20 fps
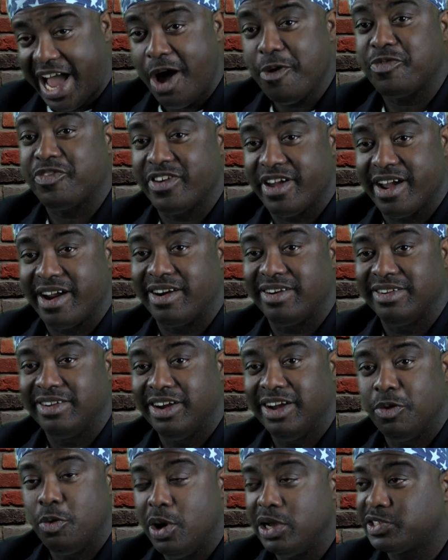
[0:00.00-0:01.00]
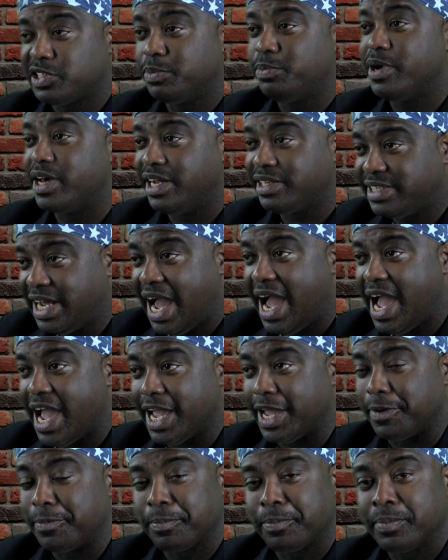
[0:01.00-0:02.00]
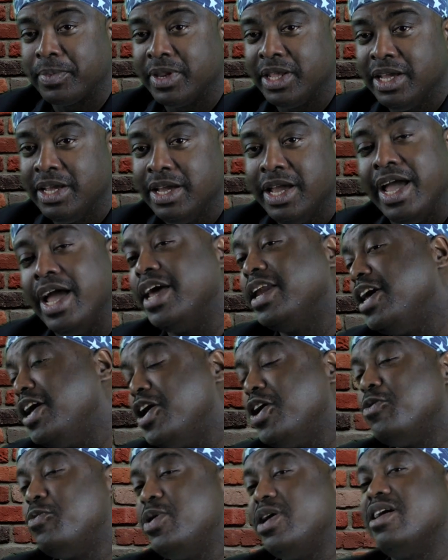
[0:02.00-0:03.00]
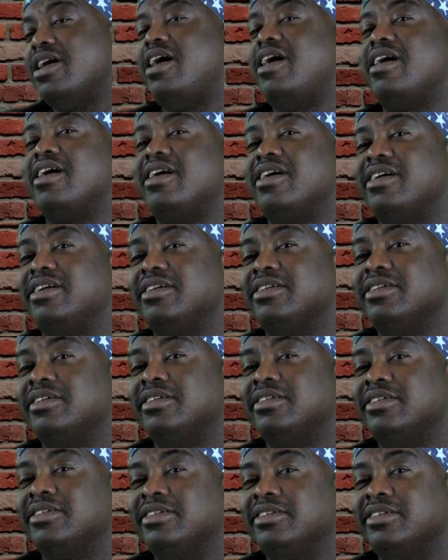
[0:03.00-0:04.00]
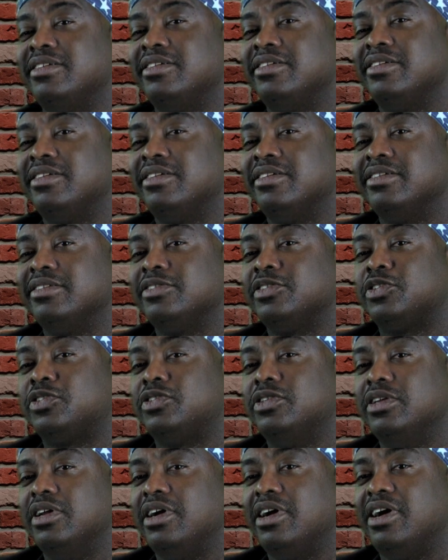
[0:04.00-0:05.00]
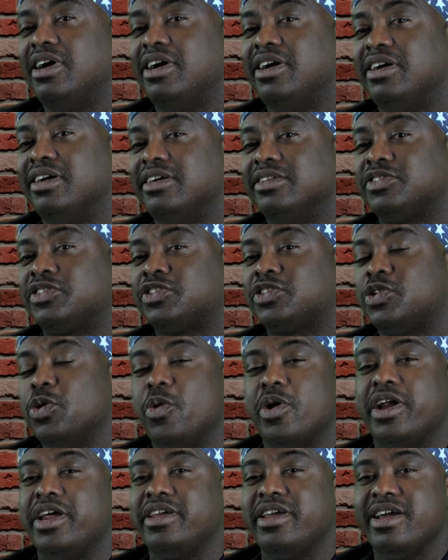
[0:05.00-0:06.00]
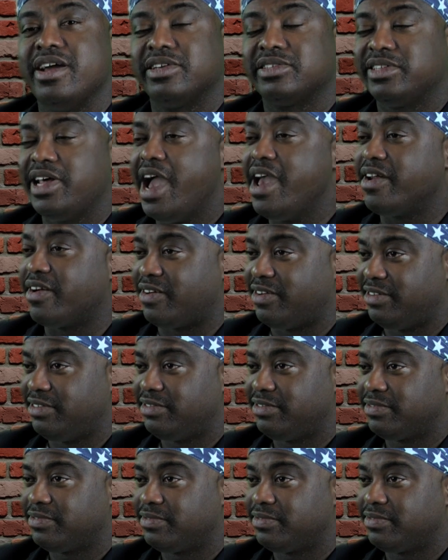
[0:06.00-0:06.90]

out there once upon a time, and here we are, 200 years later.